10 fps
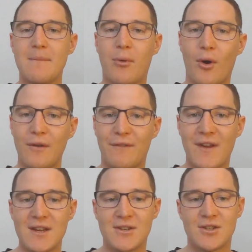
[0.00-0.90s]
important
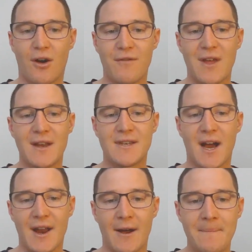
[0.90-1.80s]
features of that
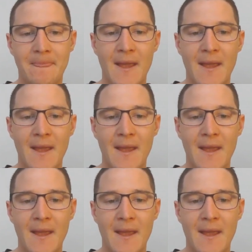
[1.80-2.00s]
data.